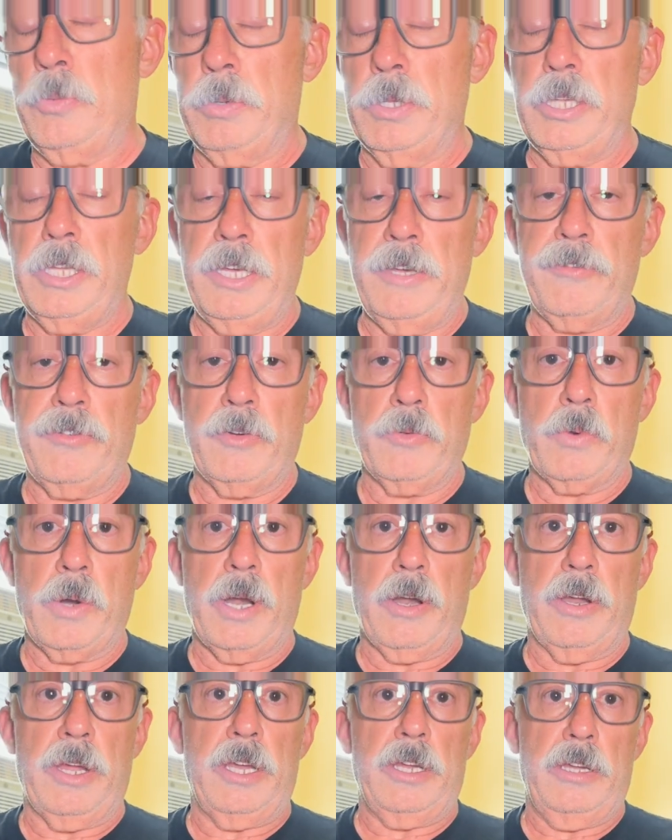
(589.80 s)
believe in
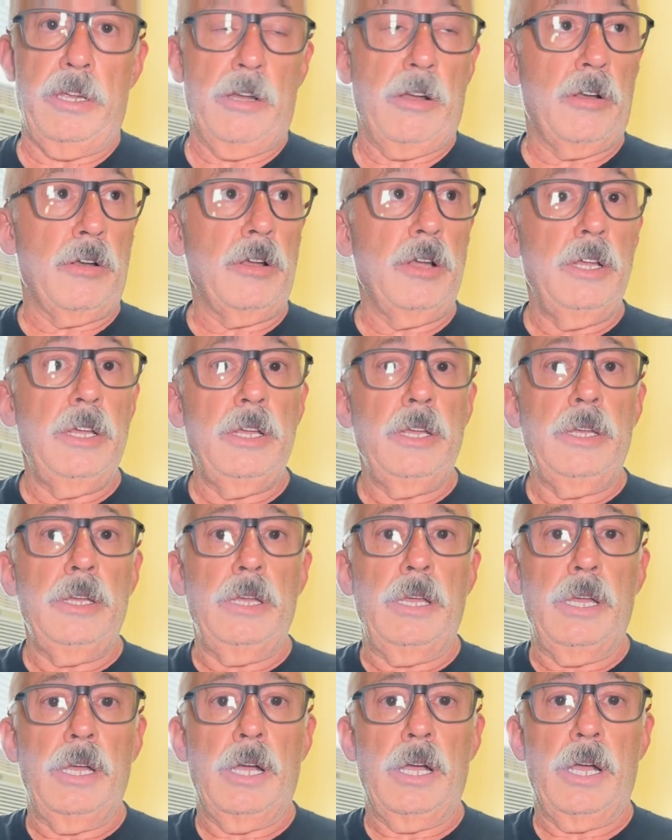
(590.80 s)
wearing gear
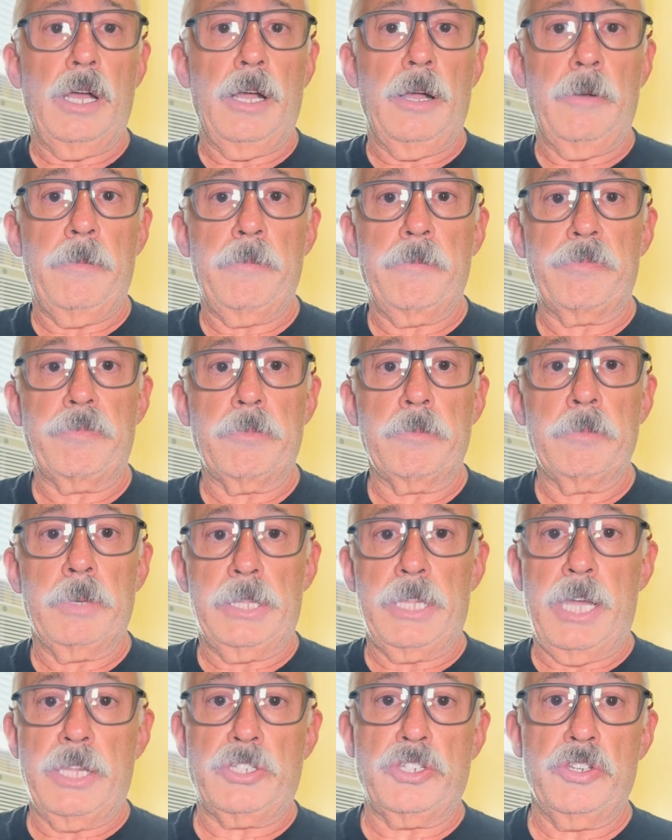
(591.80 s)
um, but
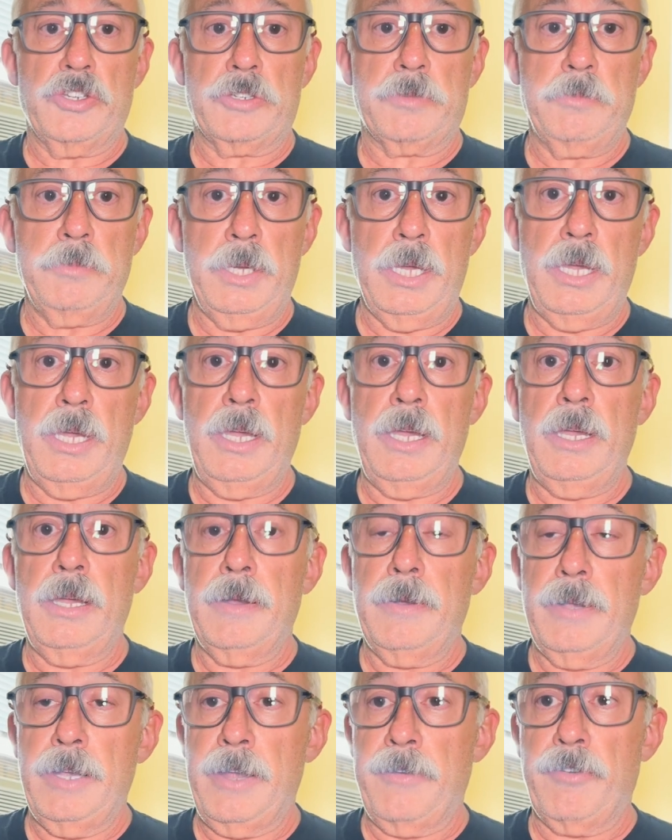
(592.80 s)
that's just me.
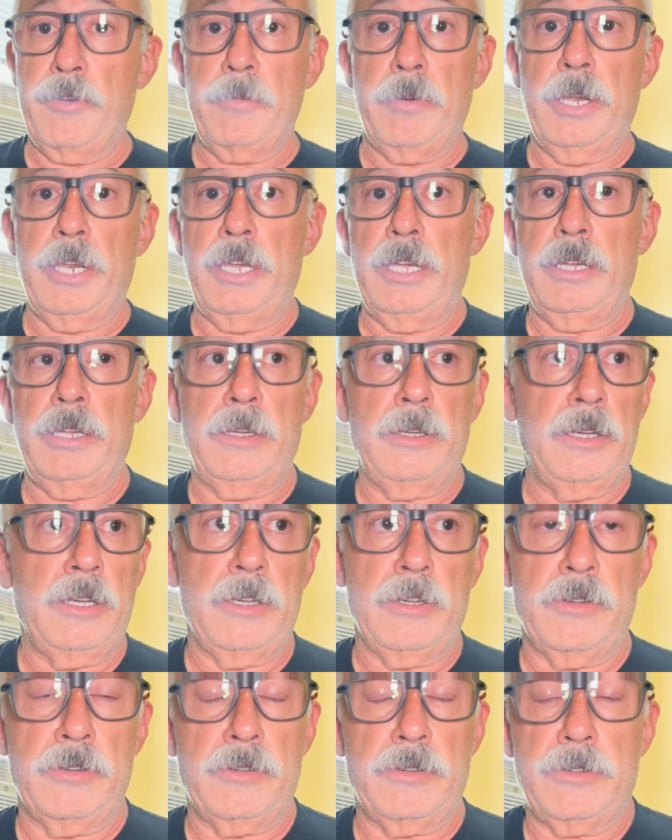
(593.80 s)
Everybody
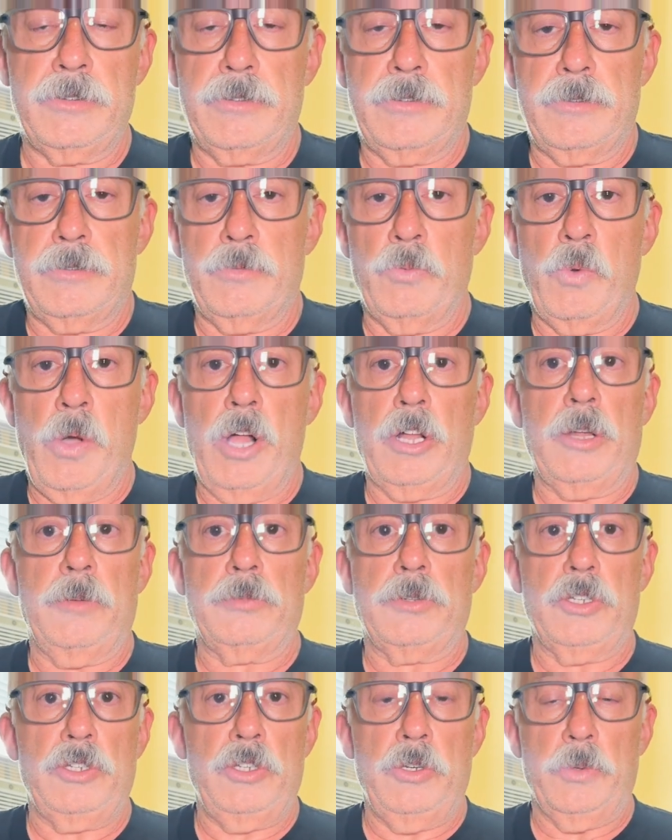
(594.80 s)
is welcome
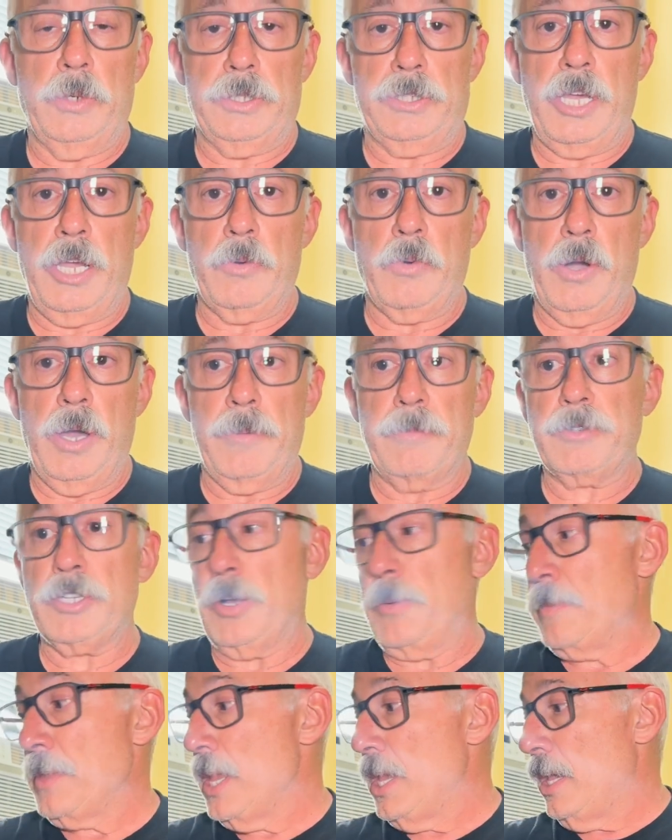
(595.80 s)
to do what they want.
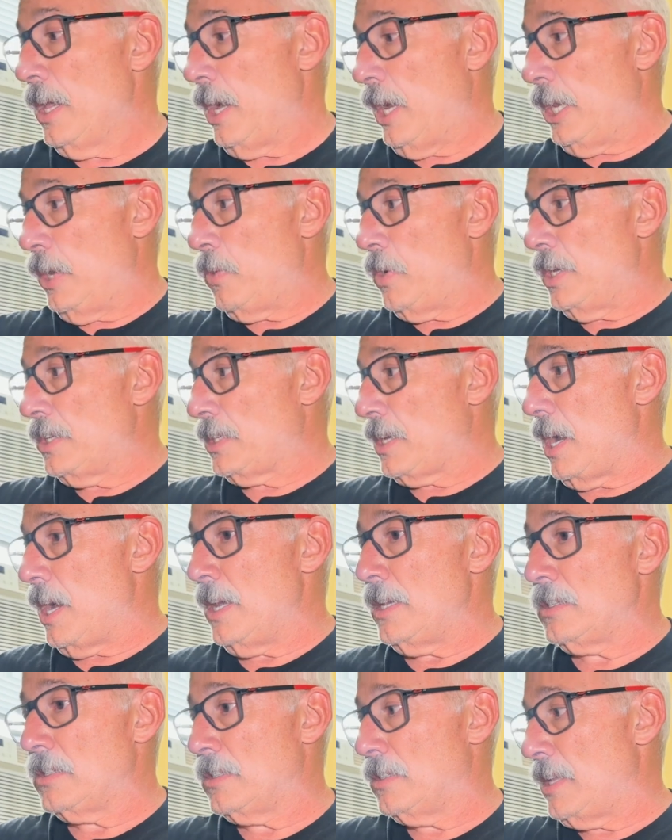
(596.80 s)
So, anyways,
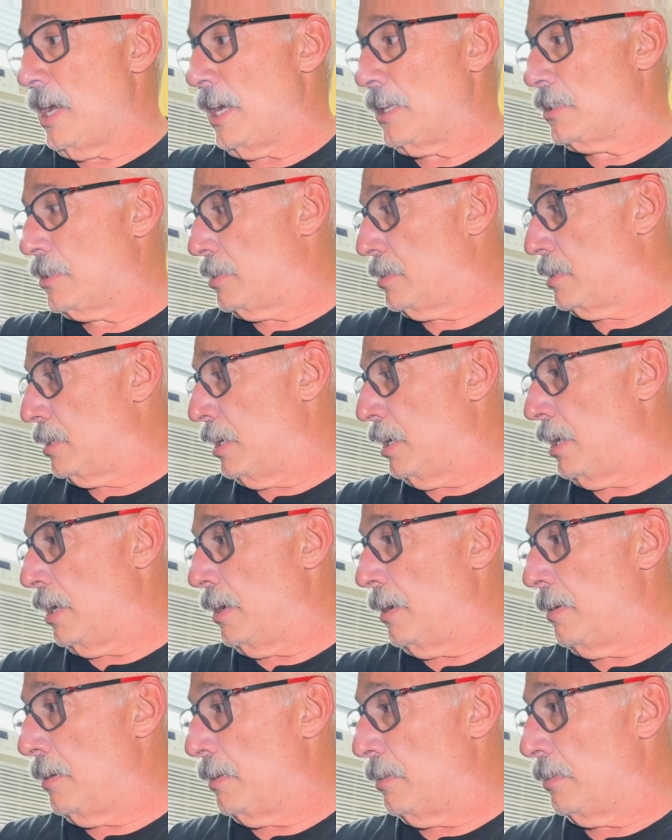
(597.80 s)
guys, that's
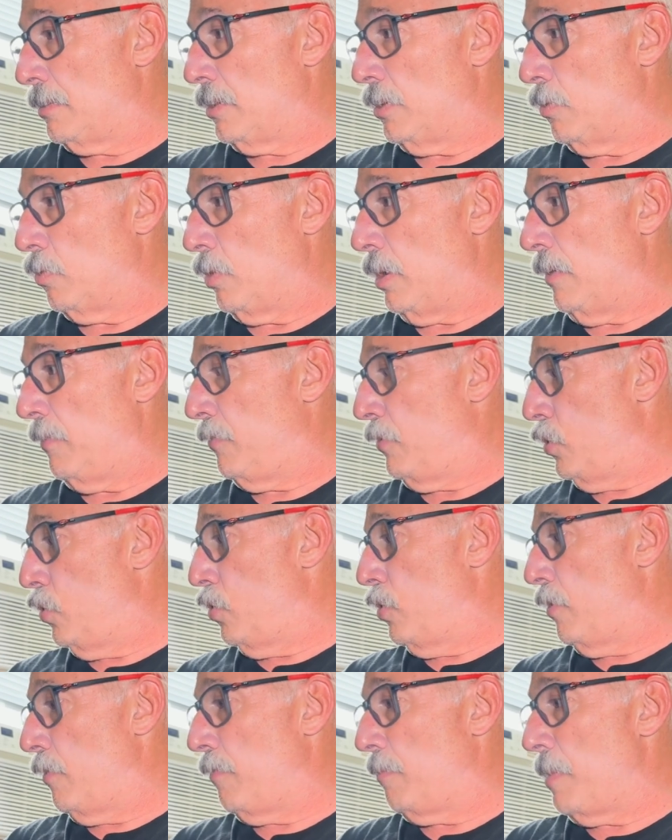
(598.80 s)
uh, the
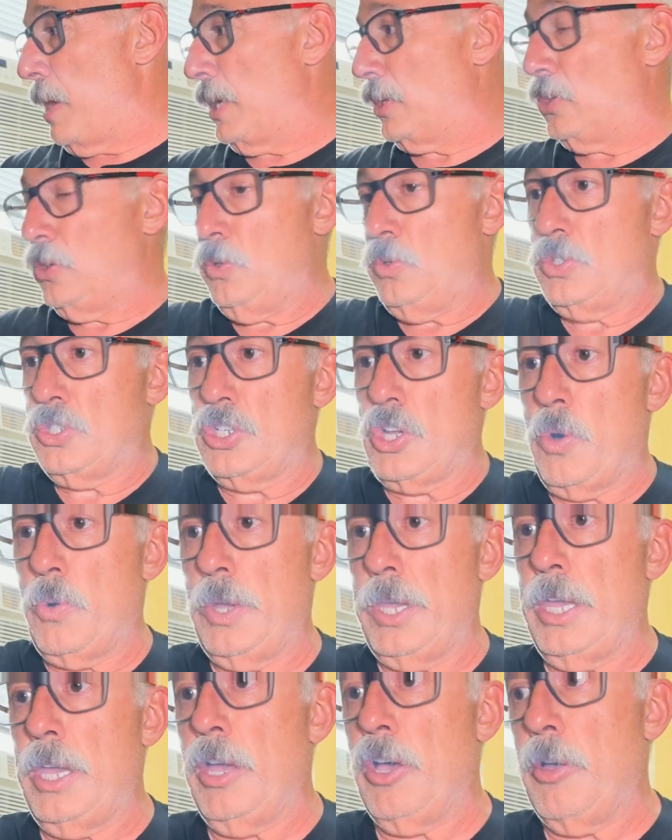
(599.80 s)
review of my two
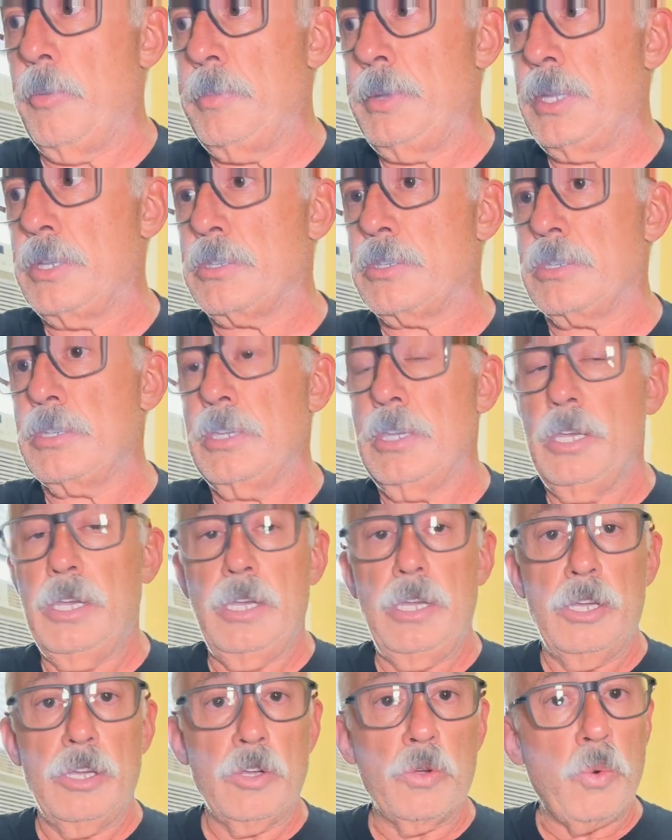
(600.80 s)
Shoei helmets.
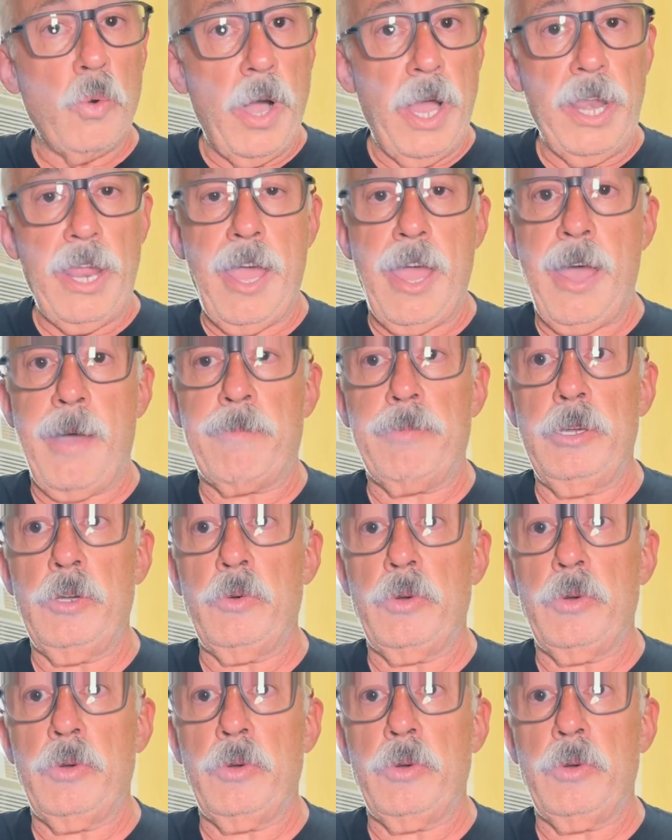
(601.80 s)
Quite happy